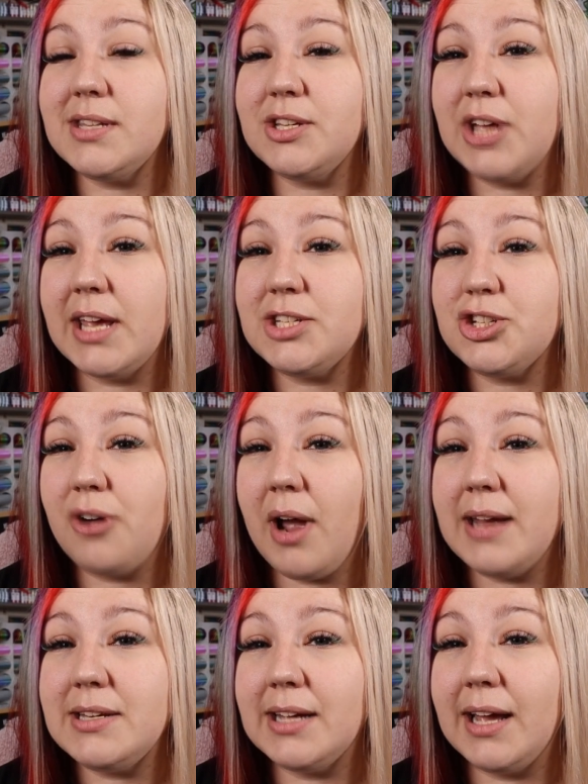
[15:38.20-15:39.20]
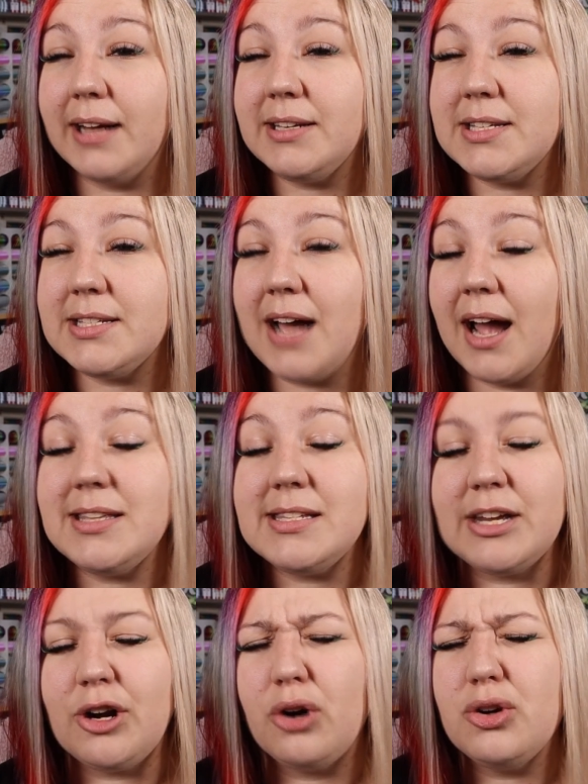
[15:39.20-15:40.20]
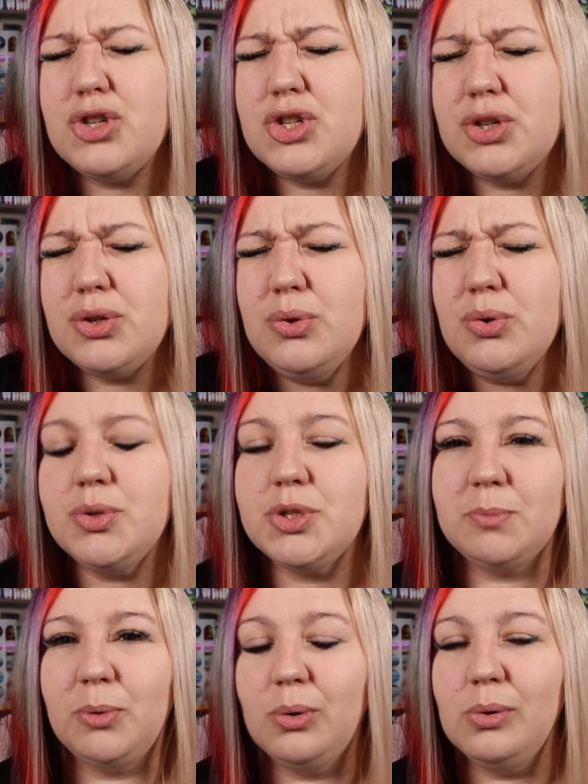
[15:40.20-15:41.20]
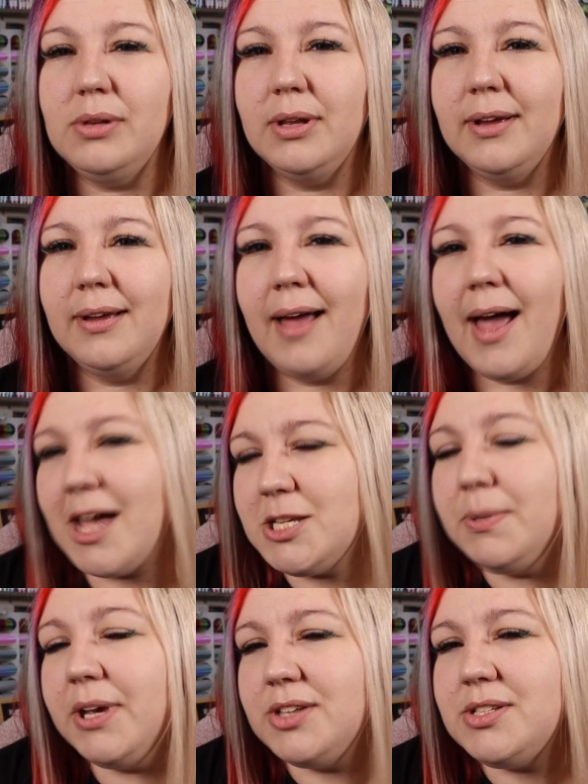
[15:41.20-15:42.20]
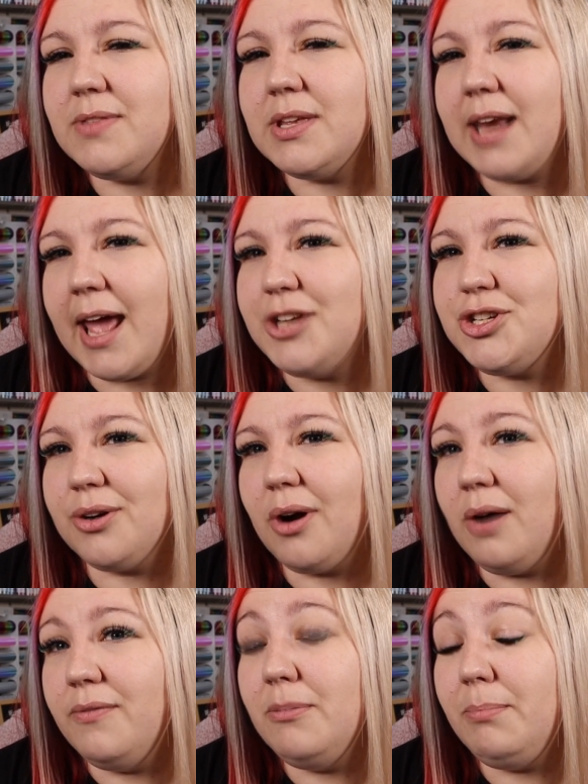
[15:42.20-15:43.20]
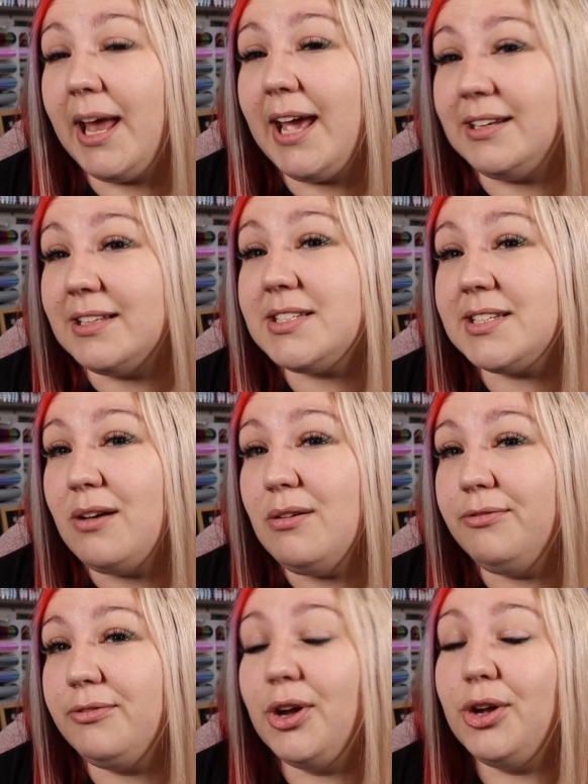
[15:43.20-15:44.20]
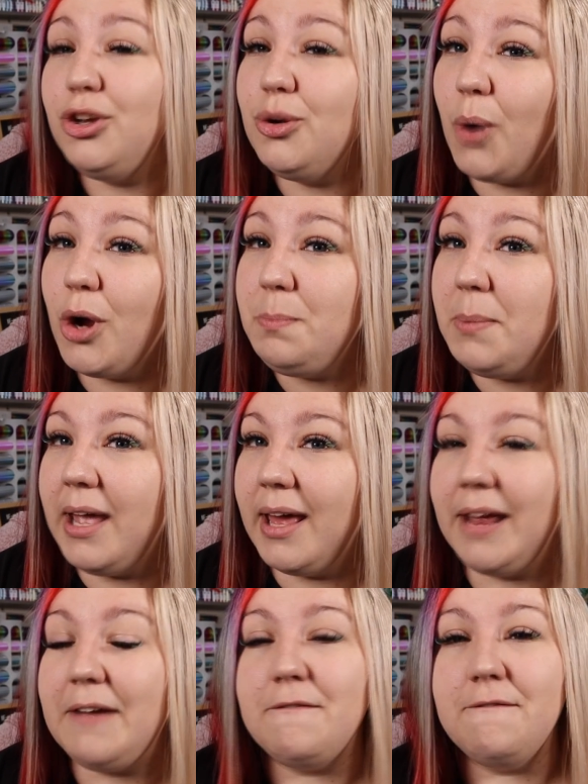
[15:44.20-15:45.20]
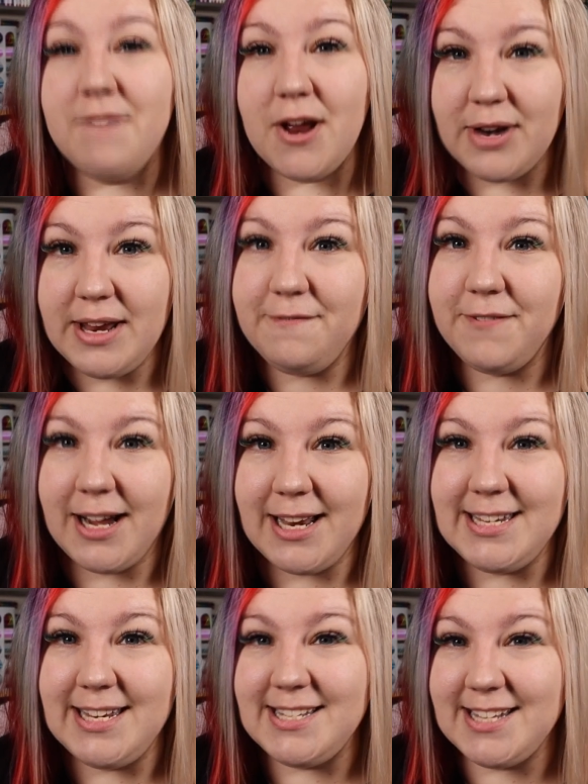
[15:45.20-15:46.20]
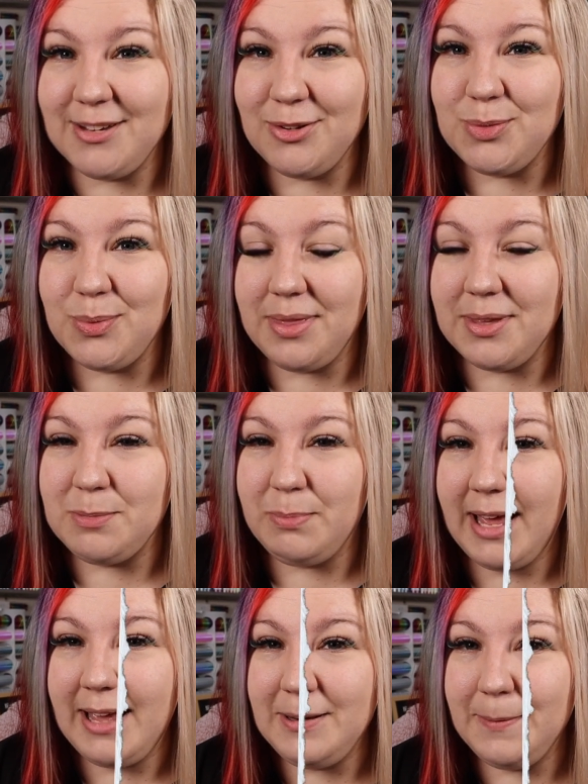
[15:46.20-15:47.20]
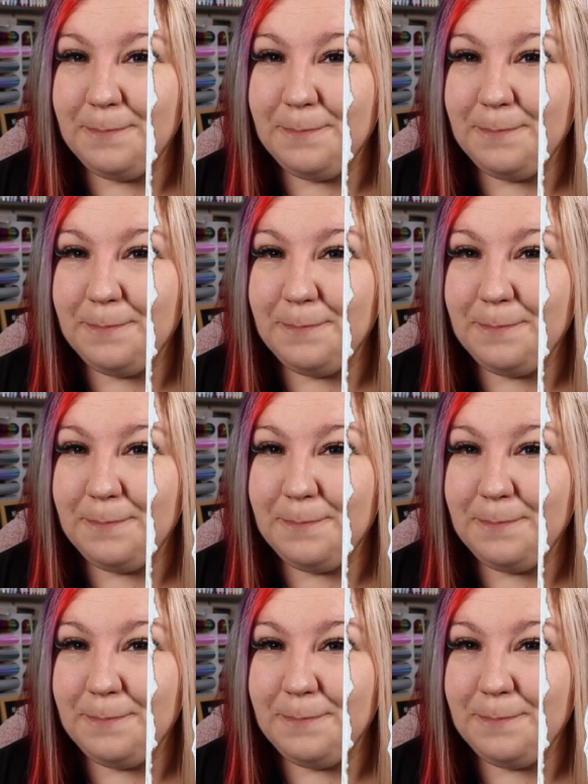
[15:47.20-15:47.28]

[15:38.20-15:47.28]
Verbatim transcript: suggest trying to cut designs that are too small, as because of the nature of the blade itself, you won't be getting very fine details with this blade.